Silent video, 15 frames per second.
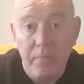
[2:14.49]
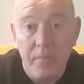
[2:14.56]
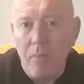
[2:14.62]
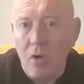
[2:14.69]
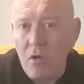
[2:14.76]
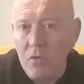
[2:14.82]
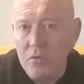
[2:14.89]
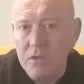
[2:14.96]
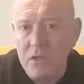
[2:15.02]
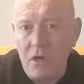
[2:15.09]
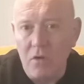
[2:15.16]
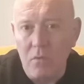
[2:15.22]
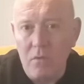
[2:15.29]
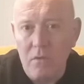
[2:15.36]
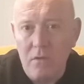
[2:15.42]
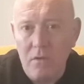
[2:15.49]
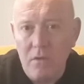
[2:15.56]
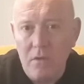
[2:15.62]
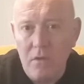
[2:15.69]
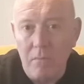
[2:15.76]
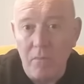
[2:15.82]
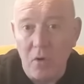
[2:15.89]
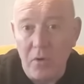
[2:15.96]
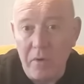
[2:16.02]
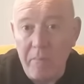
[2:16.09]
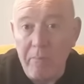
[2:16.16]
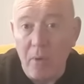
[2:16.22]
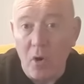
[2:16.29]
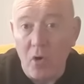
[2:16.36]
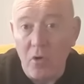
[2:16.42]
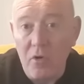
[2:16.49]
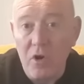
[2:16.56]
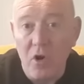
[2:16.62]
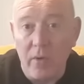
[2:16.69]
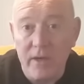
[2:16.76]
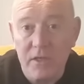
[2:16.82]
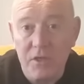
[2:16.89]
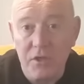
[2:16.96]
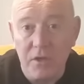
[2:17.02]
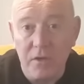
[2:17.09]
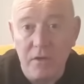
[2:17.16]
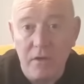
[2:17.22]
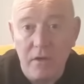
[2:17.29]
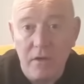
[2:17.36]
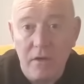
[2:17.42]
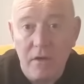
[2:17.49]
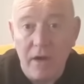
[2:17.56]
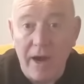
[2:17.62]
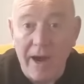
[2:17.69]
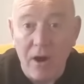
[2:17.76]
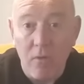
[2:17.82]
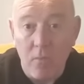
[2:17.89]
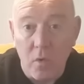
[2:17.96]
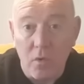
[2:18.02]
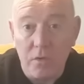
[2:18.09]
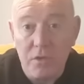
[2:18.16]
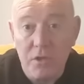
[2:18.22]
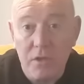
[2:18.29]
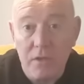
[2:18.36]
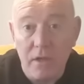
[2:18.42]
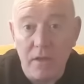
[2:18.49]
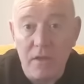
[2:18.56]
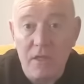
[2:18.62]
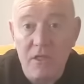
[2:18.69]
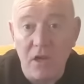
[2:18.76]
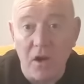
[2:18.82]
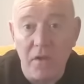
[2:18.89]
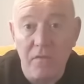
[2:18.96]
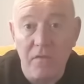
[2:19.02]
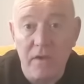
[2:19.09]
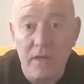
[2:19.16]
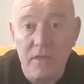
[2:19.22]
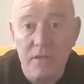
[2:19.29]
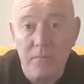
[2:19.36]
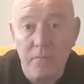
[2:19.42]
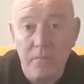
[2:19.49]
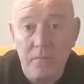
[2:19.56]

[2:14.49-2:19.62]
But also the more important question, how much are the site fees?